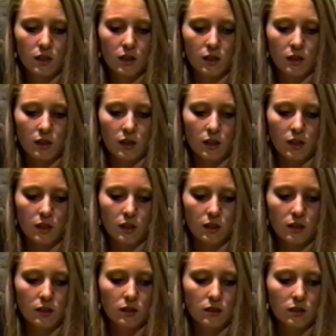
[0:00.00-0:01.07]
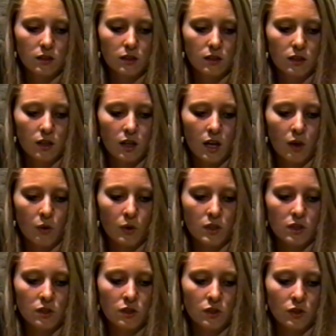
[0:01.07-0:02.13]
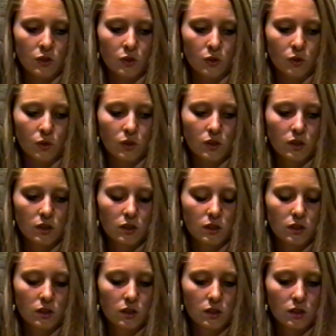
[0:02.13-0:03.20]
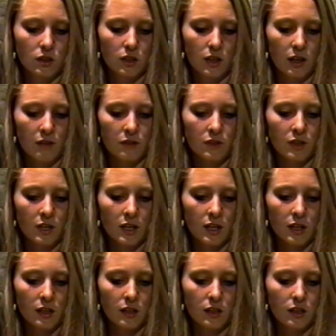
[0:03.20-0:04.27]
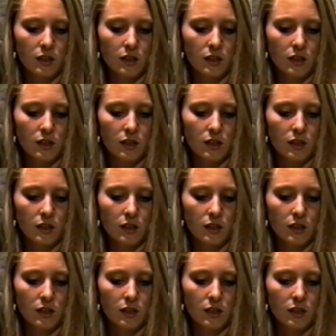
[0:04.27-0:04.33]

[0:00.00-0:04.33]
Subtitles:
And then I went to, after that,